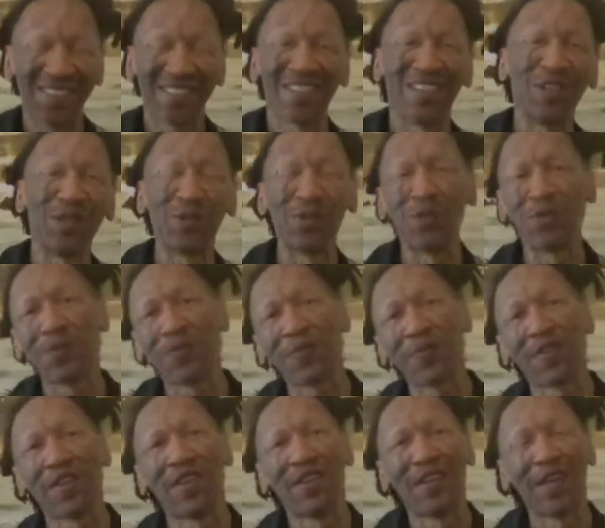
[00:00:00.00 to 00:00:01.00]
Salute,
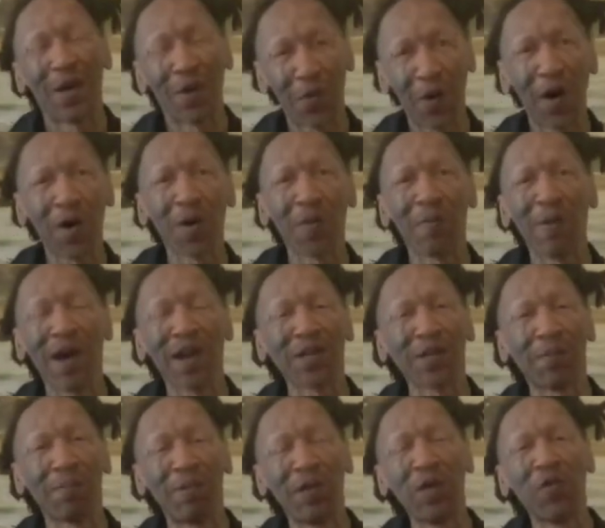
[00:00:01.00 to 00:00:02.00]
and welcome
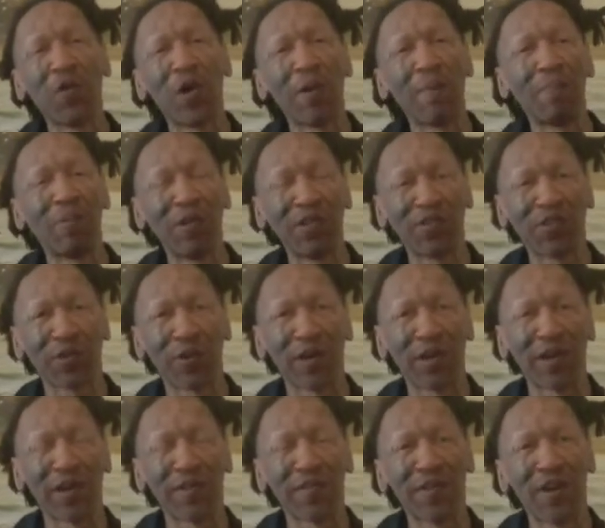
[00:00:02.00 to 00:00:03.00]
back to B1
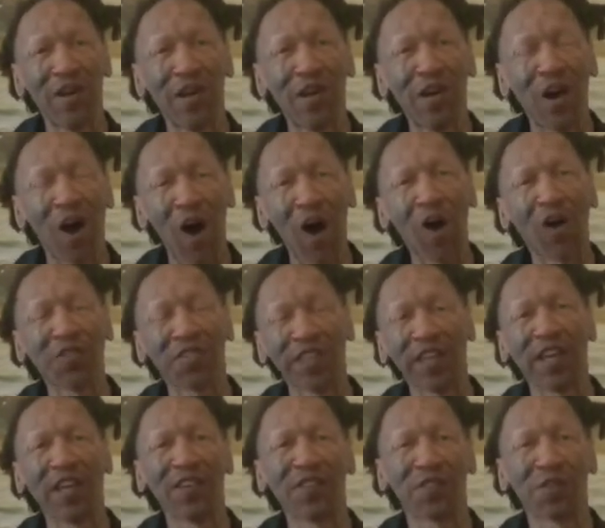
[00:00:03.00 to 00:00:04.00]
Bushcraft, all
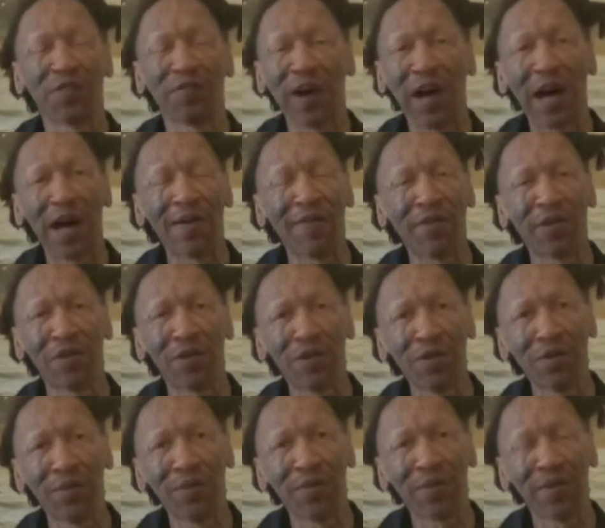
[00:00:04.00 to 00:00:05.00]
things
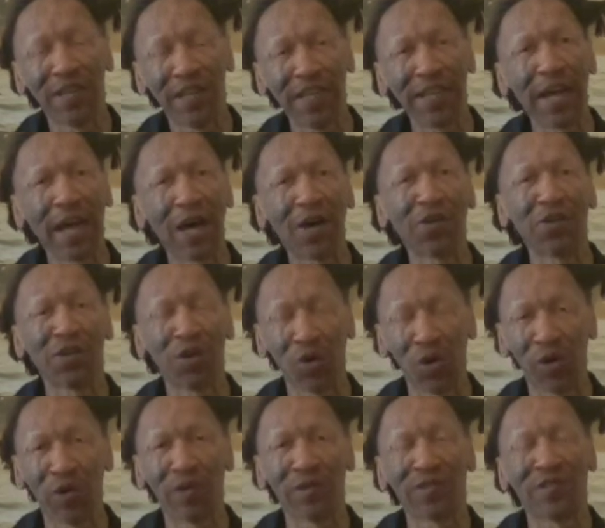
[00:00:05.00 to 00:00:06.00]
survival and
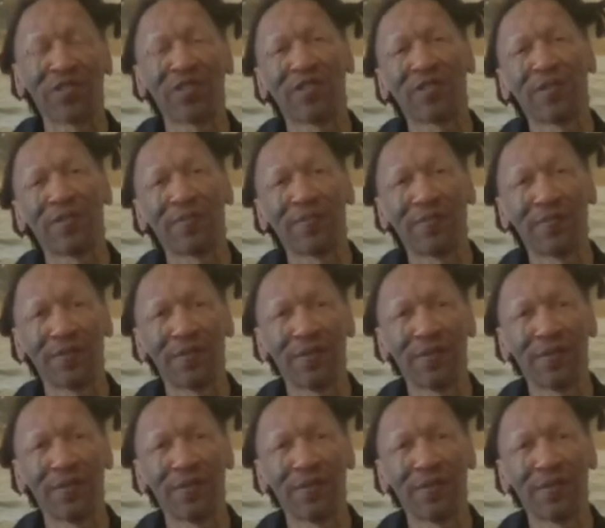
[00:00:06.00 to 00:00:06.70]
outdoors.